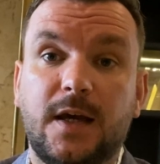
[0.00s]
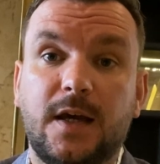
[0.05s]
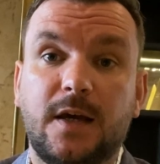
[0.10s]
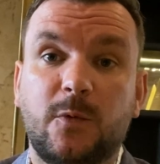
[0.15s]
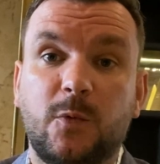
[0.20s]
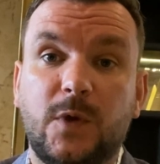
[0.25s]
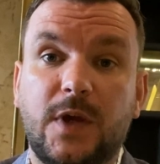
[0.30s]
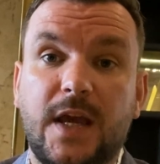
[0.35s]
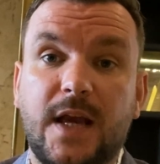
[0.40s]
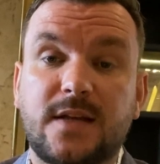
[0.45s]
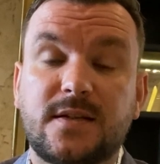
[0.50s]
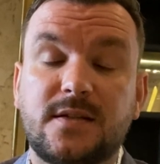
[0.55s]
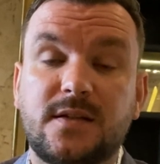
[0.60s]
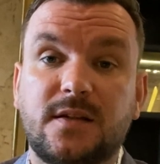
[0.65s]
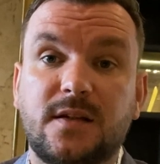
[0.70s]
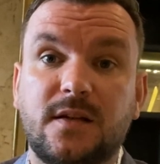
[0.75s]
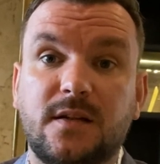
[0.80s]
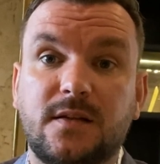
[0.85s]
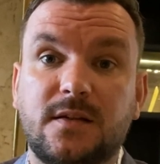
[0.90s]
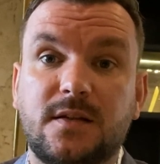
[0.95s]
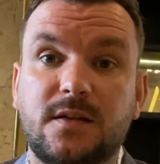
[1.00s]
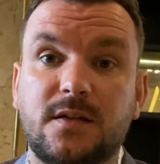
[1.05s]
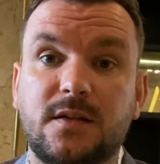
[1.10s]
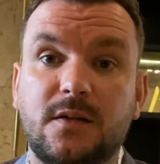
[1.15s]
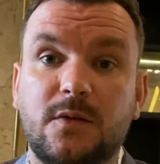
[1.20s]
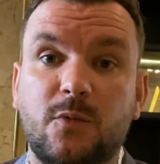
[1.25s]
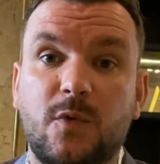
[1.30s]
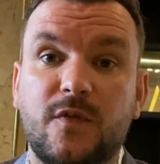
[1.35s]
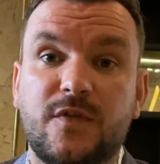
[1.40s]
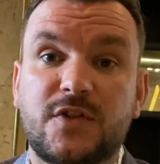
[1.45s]
We exited
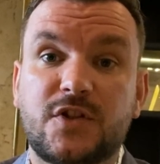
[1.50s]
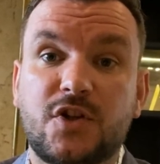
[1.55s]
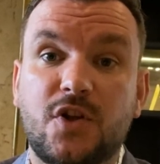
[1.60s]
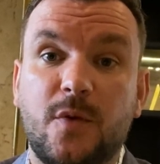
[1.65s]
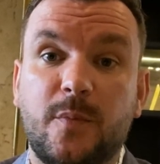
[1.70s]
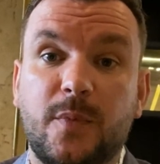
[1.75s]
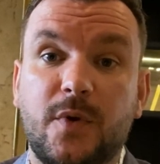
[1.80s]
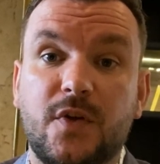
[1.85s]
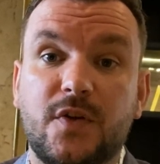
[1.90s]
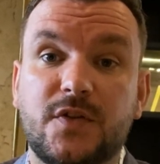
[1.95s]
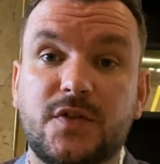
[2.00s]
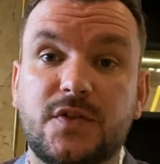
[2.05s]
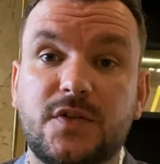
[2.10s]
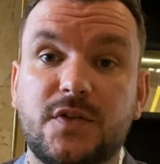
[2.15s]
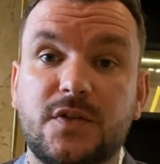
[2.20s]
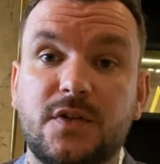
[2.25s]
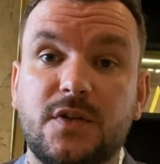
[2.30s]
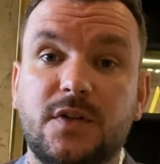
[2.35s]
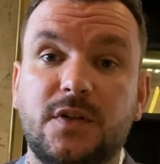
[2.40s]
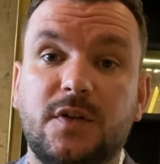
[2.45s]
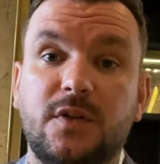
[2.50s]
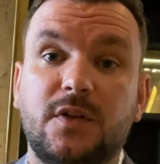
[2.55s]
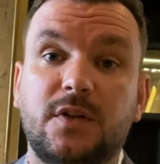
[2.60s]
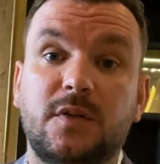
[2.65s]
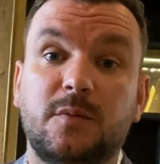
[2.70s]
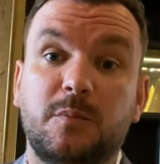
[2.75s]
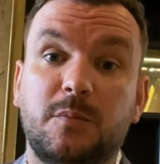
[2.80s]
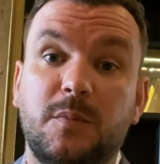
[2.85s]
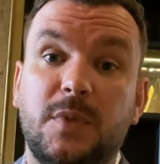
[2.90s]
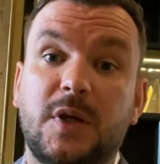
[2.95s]
with stop loss
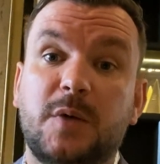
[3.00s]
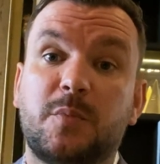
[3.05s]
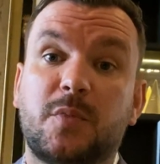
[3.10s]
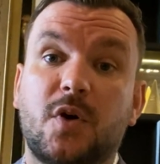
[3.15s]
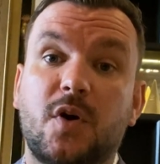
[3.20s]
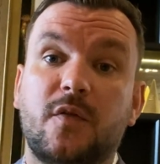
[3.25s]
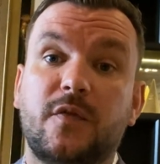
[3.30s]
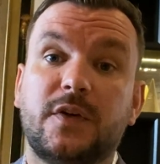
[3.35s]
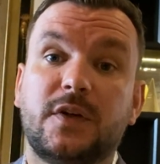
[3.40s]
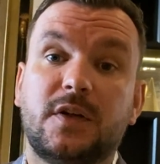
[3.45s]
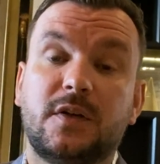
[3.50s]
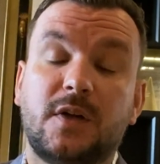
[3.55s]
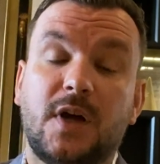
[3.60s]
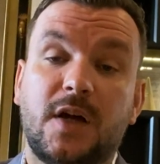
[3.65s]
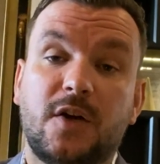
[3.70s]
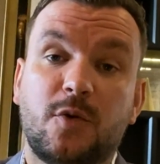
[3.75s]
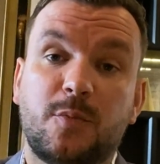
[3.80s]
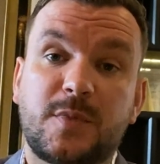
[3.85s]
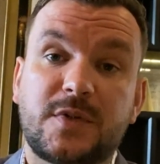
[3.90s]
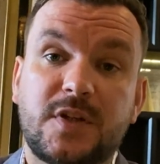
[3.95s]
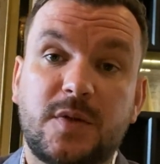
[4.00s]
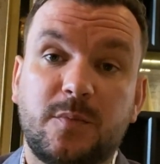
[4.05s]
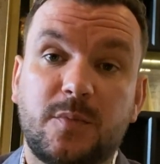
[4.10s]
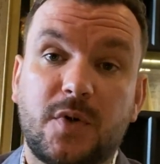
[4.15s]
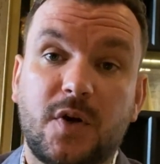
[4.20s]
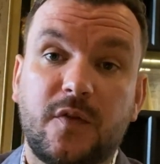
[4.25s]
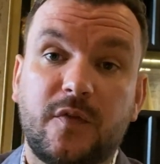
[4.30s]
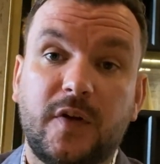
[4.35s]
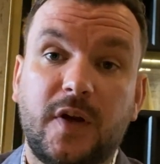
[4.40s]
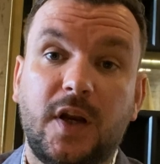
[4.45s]
in big profit, in 100%
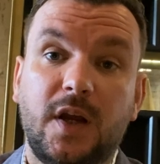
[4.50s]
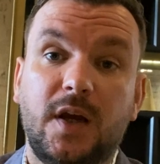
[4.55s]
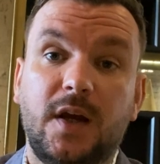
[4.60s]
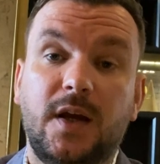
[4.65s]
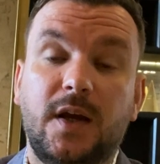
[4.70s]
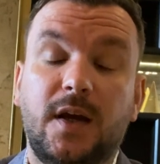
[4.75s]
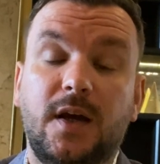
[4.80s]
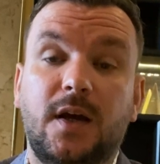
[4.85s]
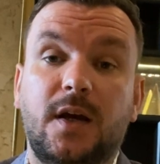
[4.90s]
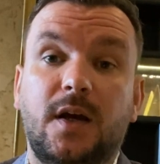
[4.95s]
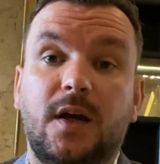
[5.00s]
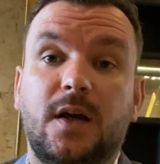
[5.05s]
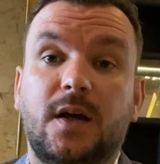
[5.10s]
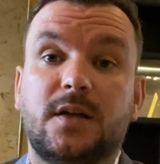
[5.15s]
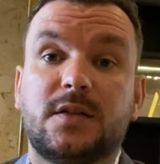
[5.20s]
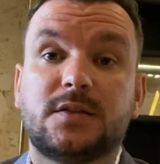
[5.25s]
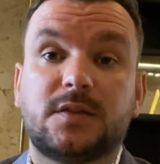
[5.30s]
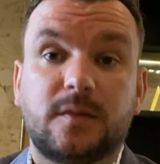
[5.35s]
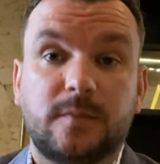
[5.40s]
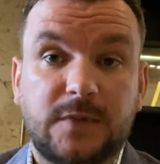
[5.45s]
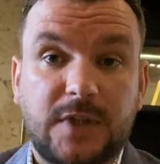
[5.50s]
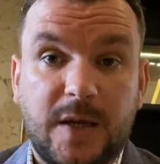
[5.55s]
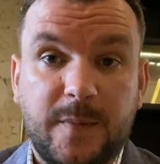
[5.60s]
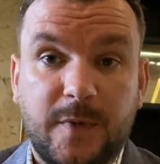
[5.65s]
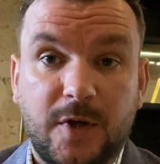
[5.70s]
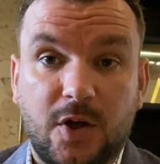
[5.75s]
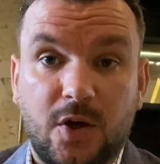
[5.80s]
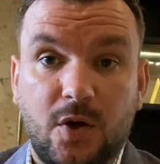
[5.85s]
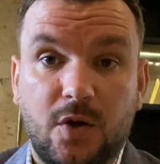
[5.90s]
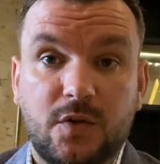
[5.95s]
profit, some
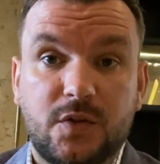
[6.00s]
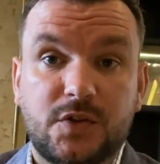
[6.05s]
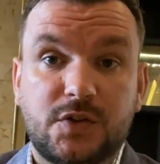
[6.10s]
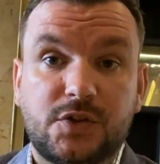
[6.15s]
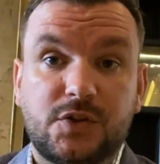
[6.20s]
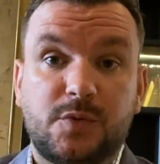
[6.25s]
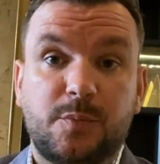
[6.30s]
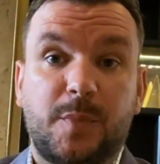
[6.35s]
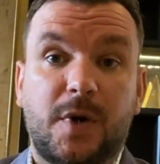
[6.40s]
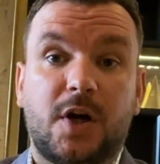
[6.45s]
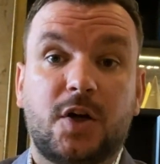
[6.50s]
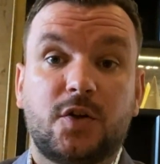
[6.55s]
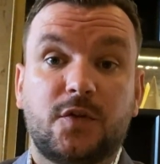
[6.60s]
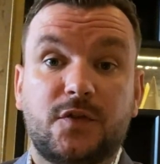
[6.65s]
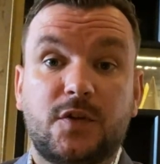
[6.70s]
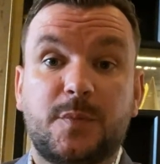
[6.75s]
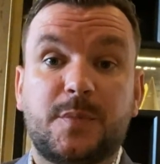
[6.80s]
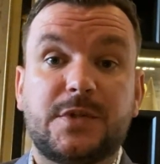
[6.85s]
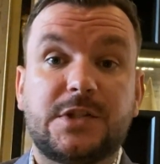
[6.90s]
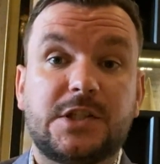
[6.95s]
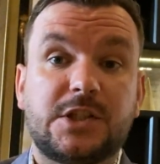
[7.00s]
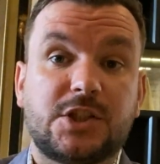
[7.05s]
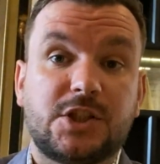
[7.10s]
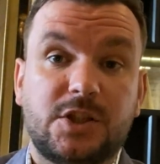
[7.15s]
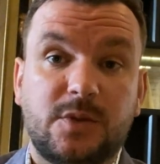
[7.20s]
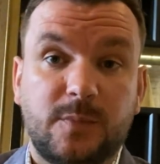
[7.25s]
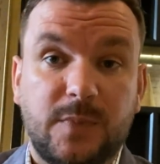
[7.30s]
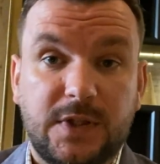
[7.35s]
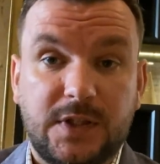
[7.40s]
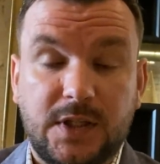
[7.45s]
time ago. This is part of the
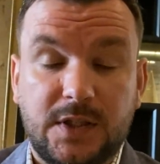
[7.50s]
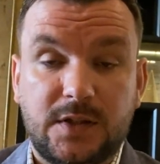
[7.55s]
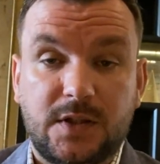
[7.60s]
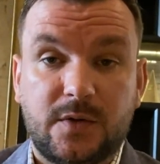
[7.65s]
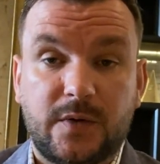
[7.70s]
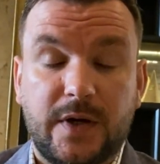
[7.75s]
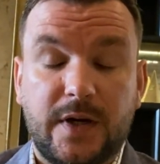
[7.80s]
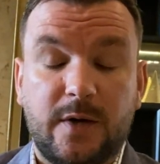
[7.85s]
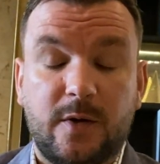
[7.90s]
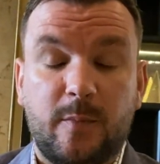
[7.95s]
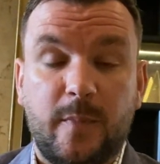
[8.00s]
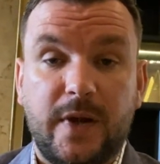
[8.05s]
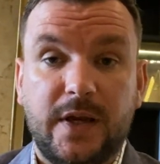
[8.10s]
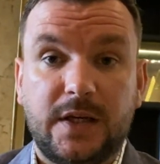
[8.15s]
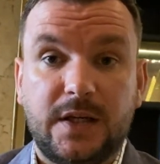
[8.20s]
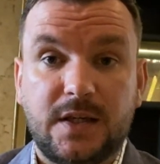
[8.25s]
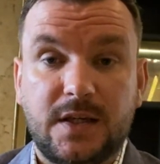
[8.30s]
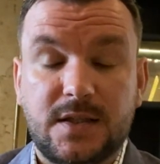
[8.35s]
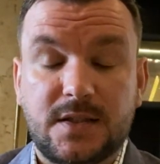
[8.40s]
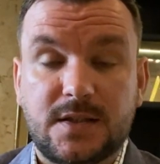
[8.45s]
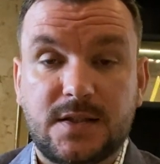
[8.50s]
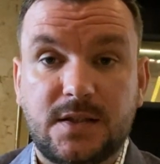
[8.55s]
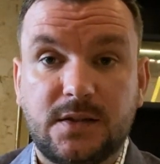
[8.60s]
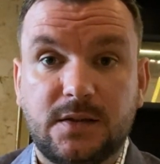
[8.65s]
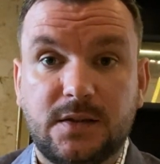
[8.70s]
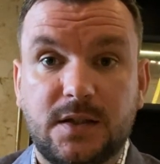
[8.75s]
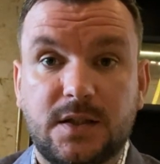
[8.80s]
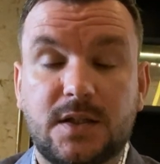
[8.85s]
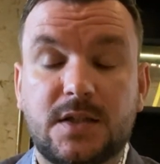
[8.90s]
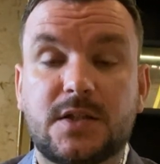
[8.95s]
position, but that the remaining is
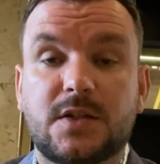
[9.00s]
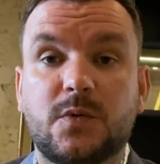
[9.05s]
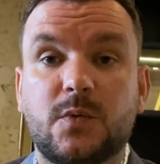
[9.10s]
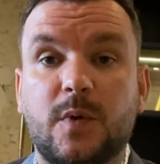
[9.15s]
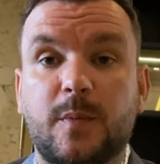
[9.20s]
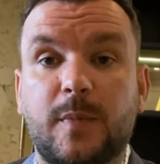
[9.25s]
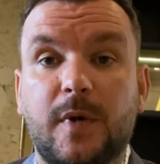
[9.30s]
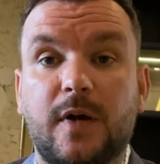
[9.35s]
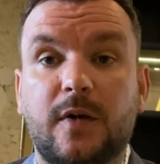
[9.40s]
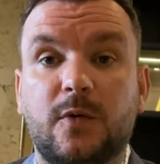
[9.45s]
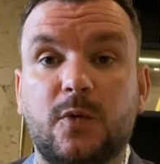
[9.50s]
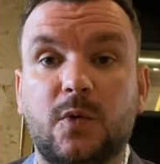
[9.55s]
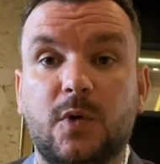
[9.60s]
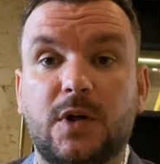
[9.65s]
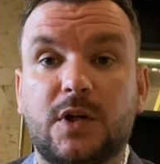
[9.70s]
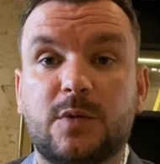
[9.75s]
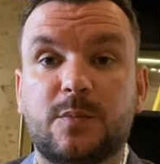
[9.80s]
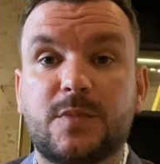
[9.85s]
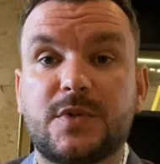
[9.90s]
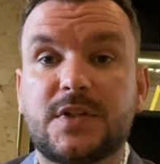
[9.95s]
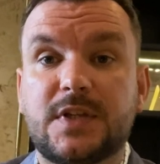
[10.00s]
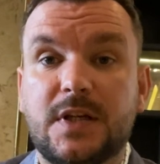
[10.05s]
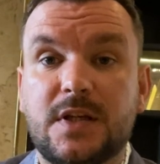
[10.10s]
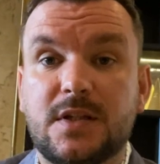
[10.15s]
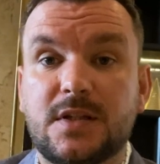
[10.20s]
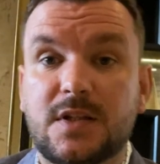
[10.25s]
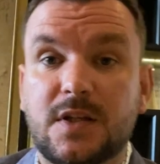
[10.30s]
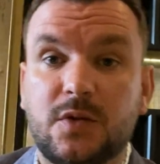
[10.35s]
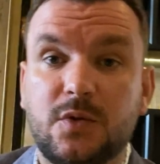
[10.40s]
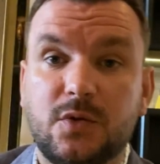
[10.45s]
still there, so we're about 200%.
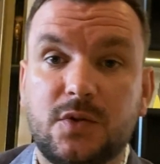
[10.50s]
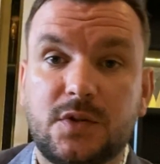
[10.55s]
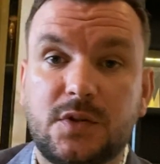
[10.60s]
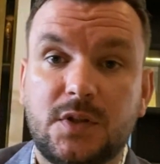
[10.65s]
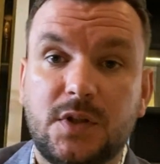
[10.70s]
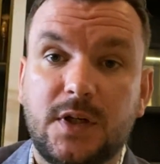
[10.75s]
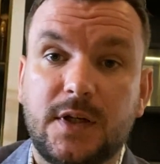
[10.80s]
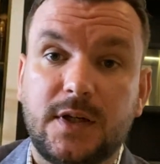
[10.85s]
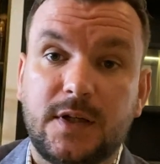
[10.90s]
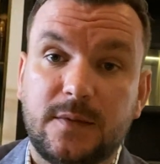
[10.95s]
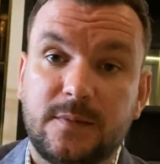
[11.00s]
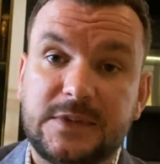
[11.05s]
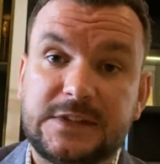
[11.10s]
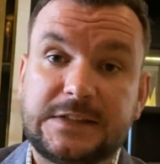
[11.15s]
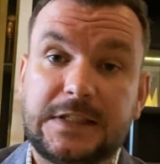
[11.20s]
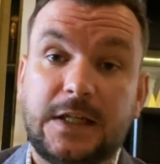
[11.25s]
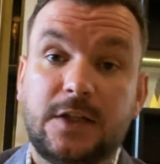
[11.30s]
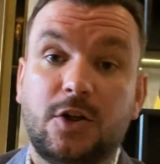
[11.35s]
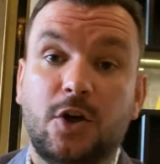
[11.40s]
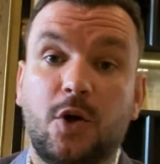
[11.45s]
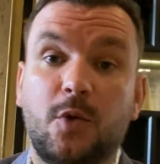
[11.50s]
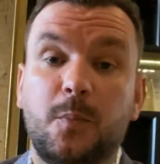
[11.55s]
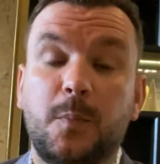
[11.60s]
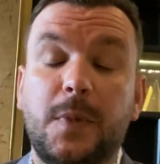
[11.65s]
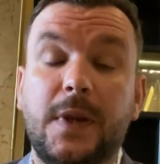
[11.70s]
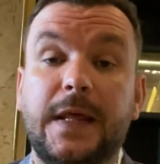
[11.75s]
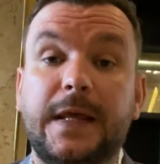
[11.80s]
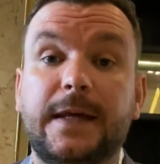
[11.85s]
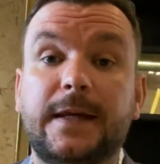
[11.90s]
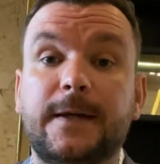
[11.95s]
It's a good stay-at-home
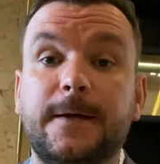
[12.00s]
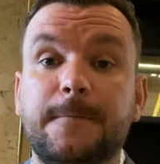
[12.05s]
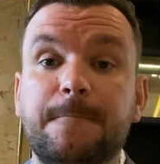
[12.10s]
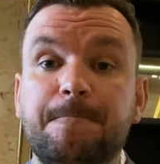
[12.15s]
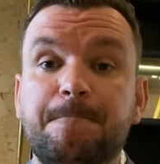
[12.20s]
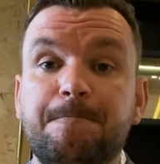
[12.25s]
play.